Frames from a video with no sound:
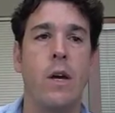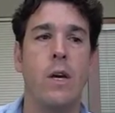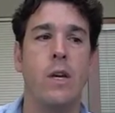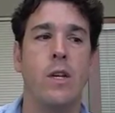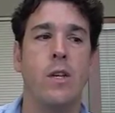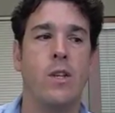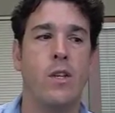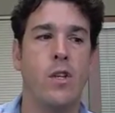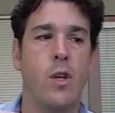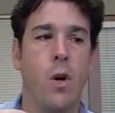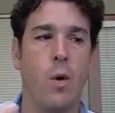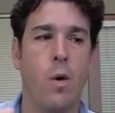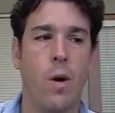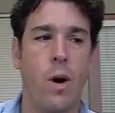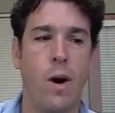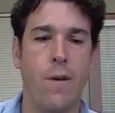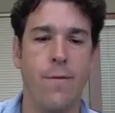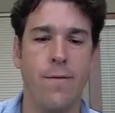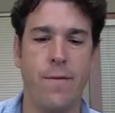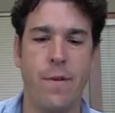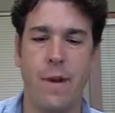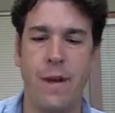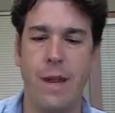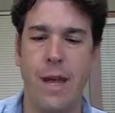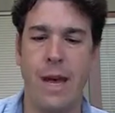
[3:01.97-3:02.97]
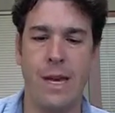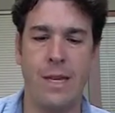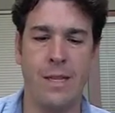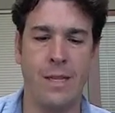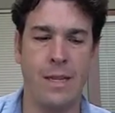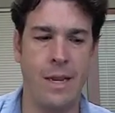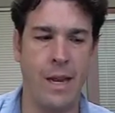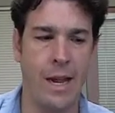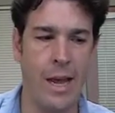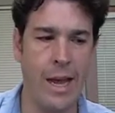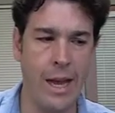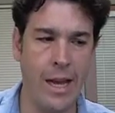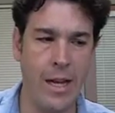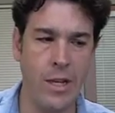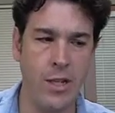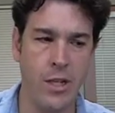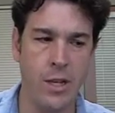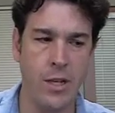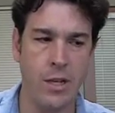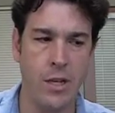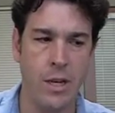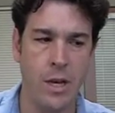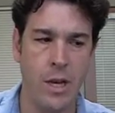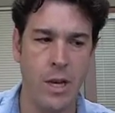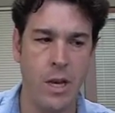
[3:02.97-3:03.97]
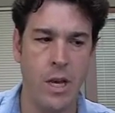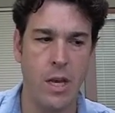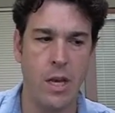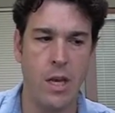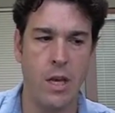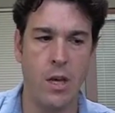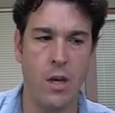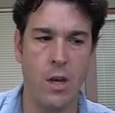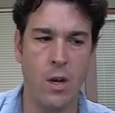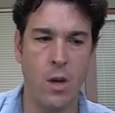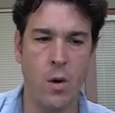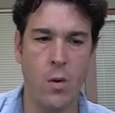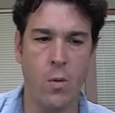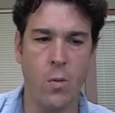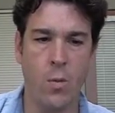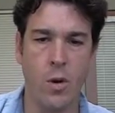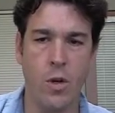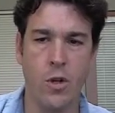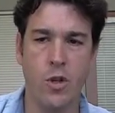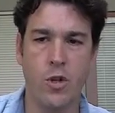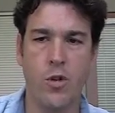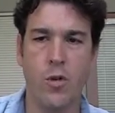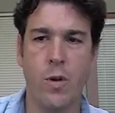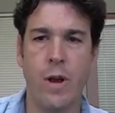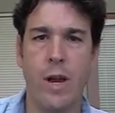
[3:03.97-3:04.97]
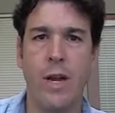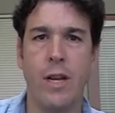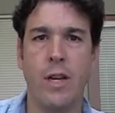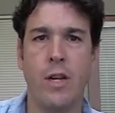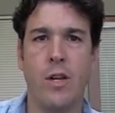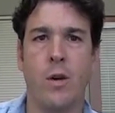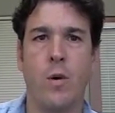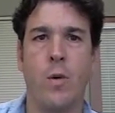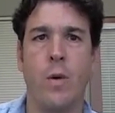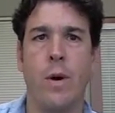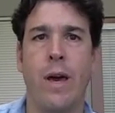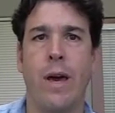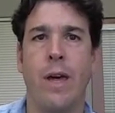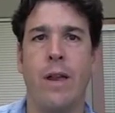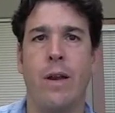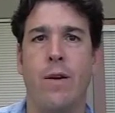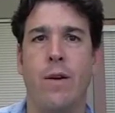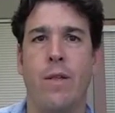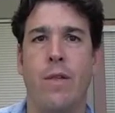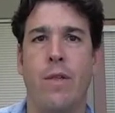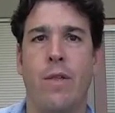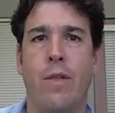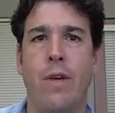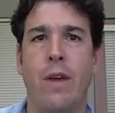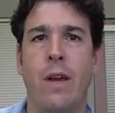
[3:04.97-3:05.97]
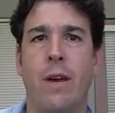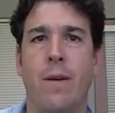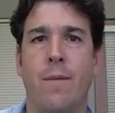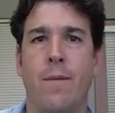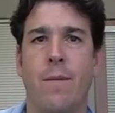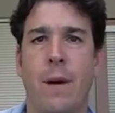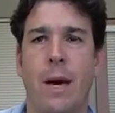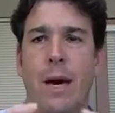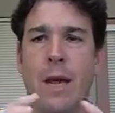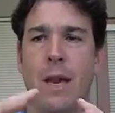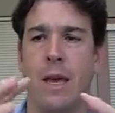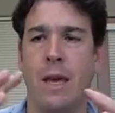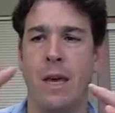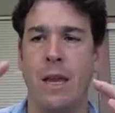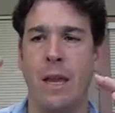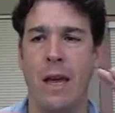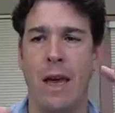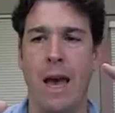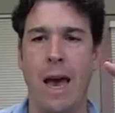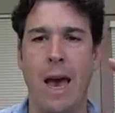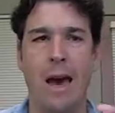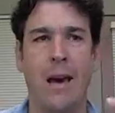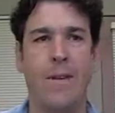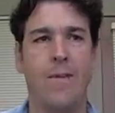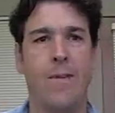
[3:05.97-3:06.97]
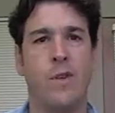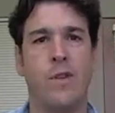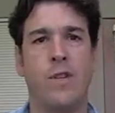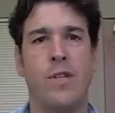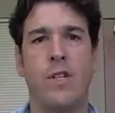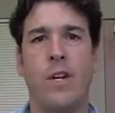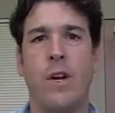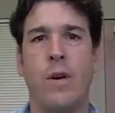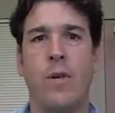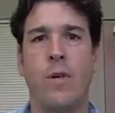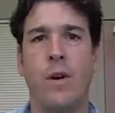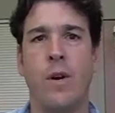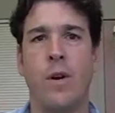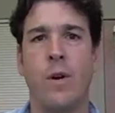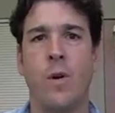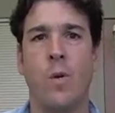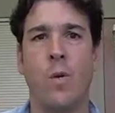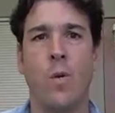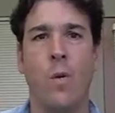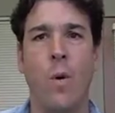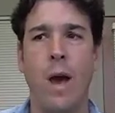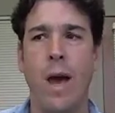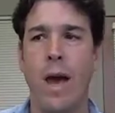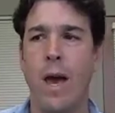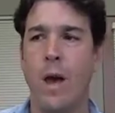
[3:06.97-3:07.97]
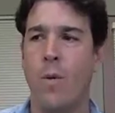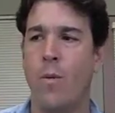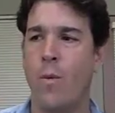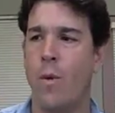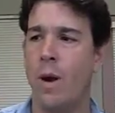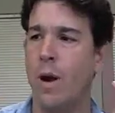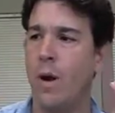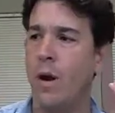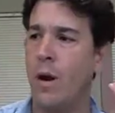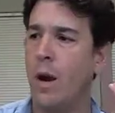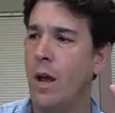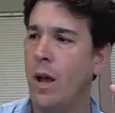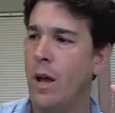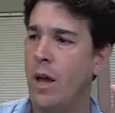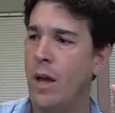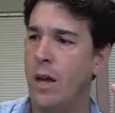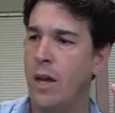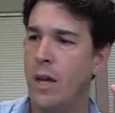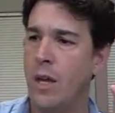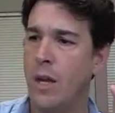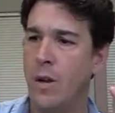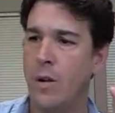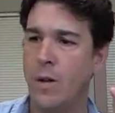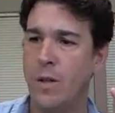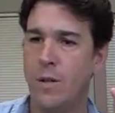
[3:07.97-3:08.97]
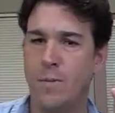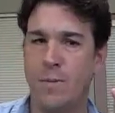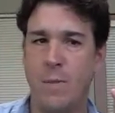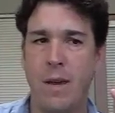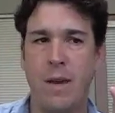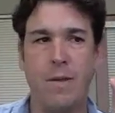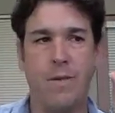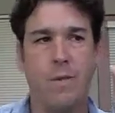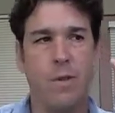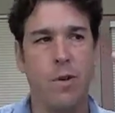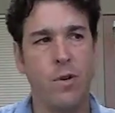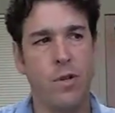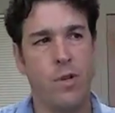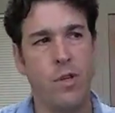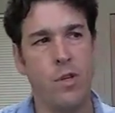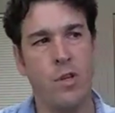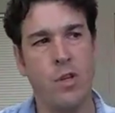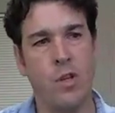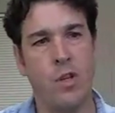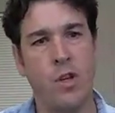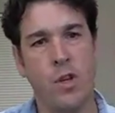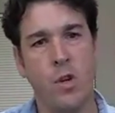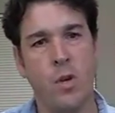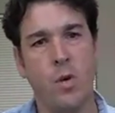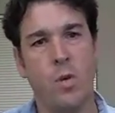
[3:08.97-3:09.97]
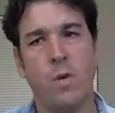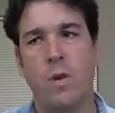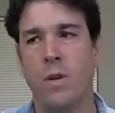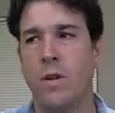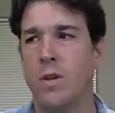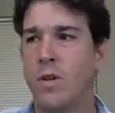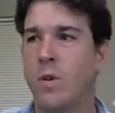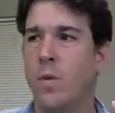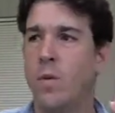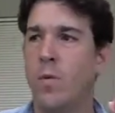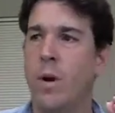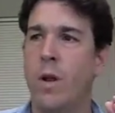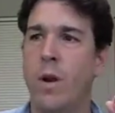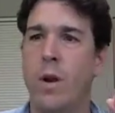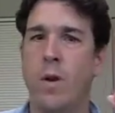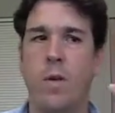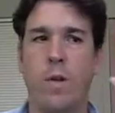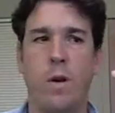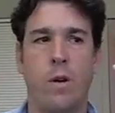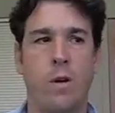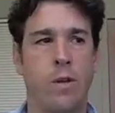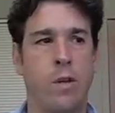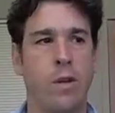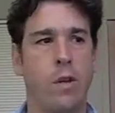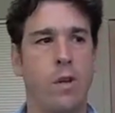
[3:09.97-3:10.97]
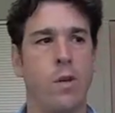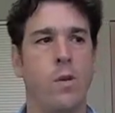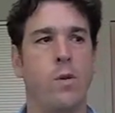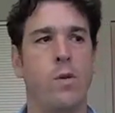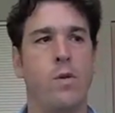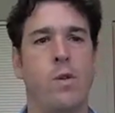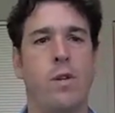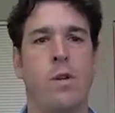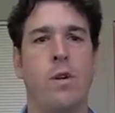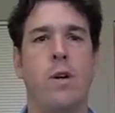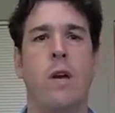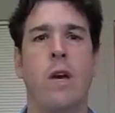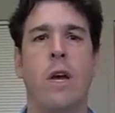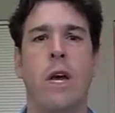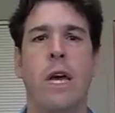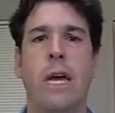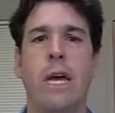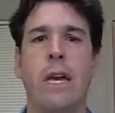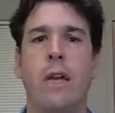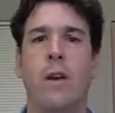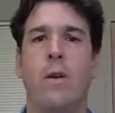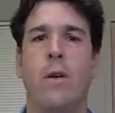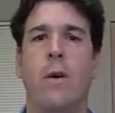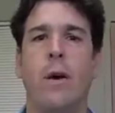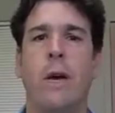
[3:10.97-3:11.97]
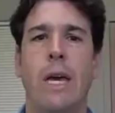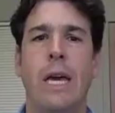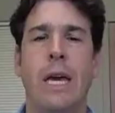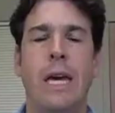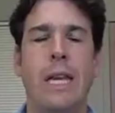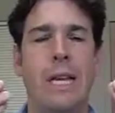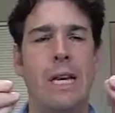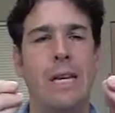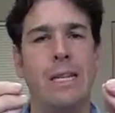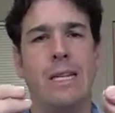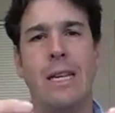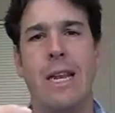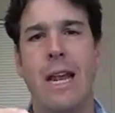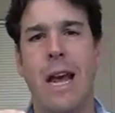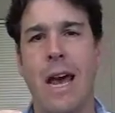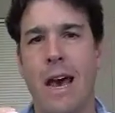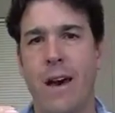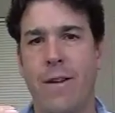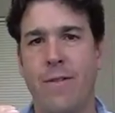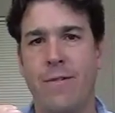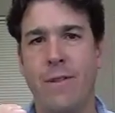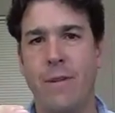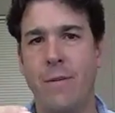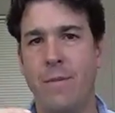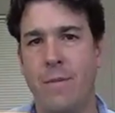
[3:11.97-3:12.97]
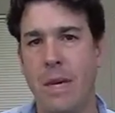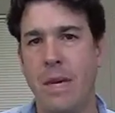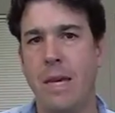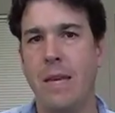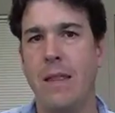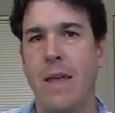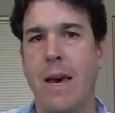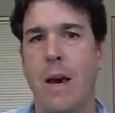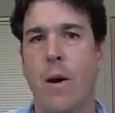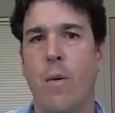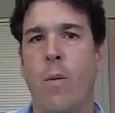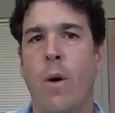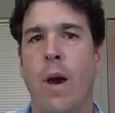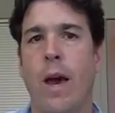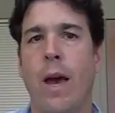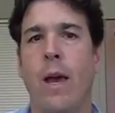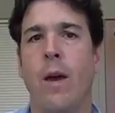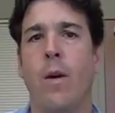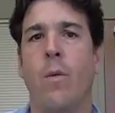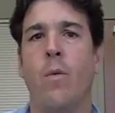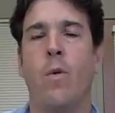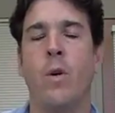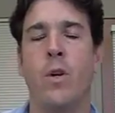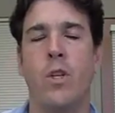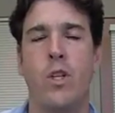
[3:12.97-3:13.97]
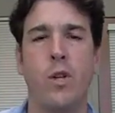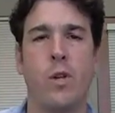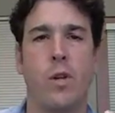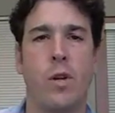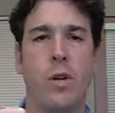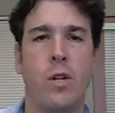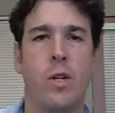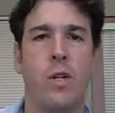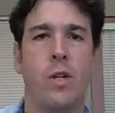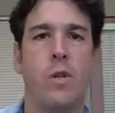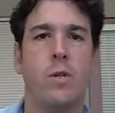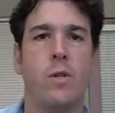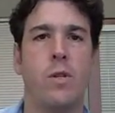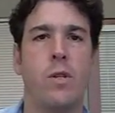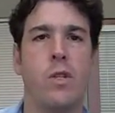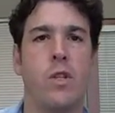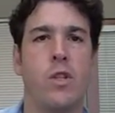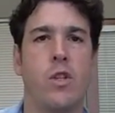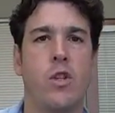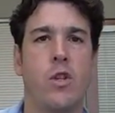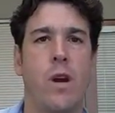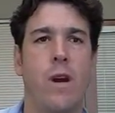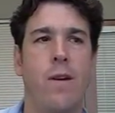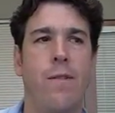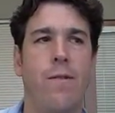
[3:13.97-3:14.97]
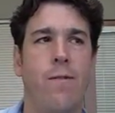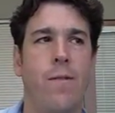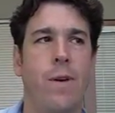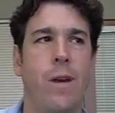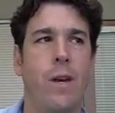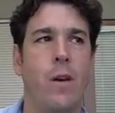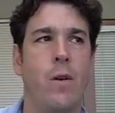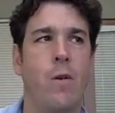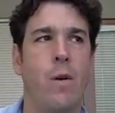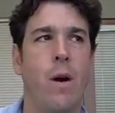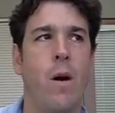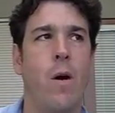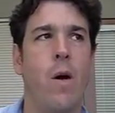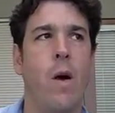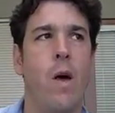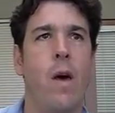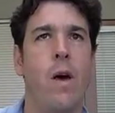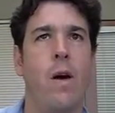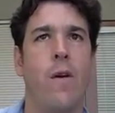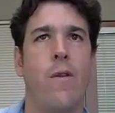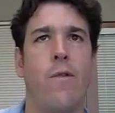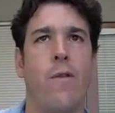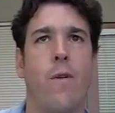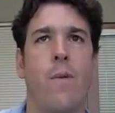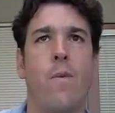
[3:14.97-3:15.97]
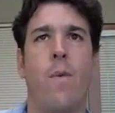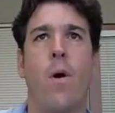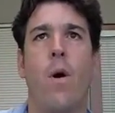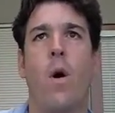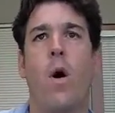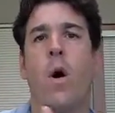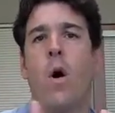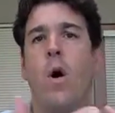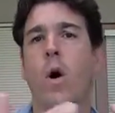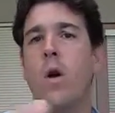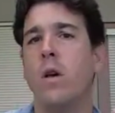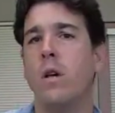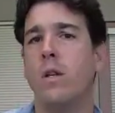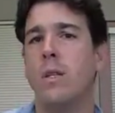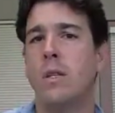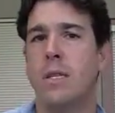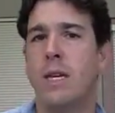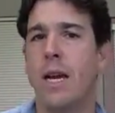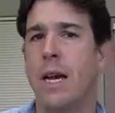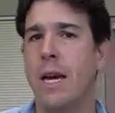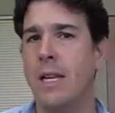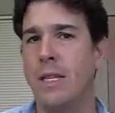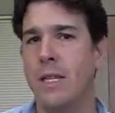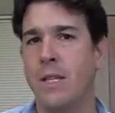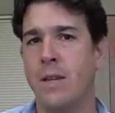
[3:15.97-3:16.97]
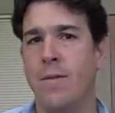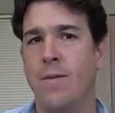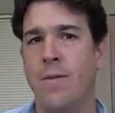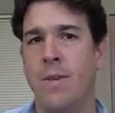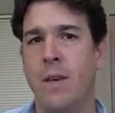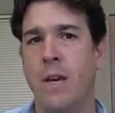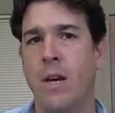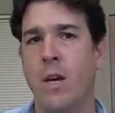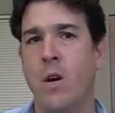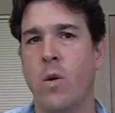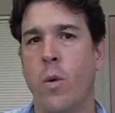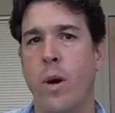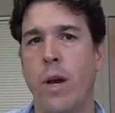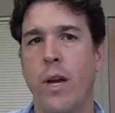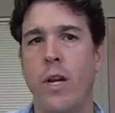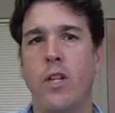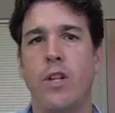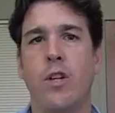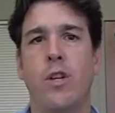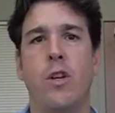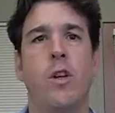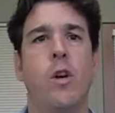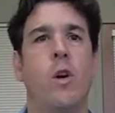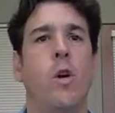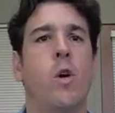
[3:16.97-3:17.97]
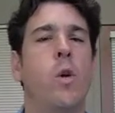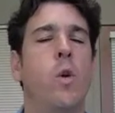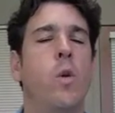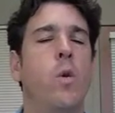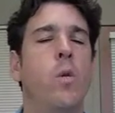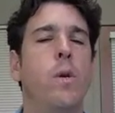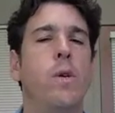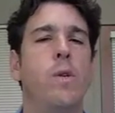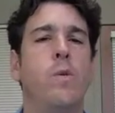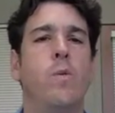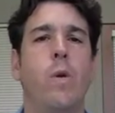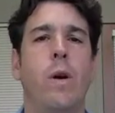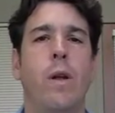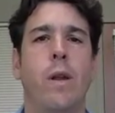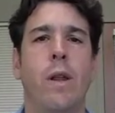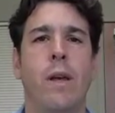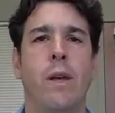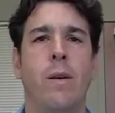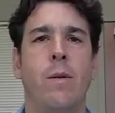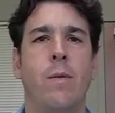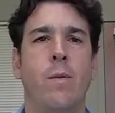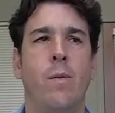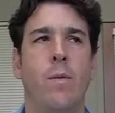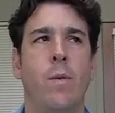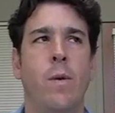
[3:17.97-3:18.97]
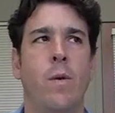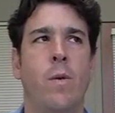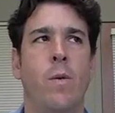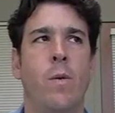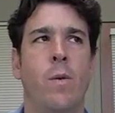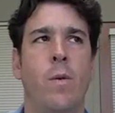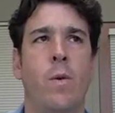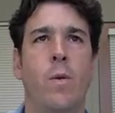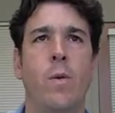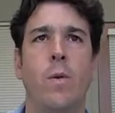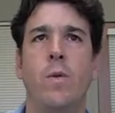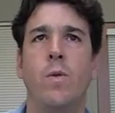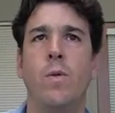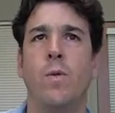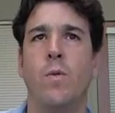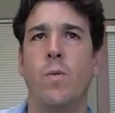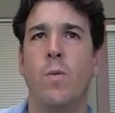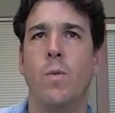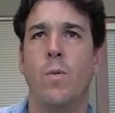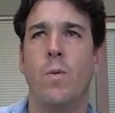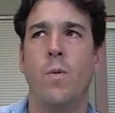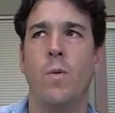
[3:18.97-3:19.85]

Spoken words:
So often as an agent, we're trained to go ahead and think about it in an adversarial way where, it's me versus you, there's a winner, there's a loser. It doesn't have to be that way. What you can do is just try and figure out from all sides of the equation who is what, who's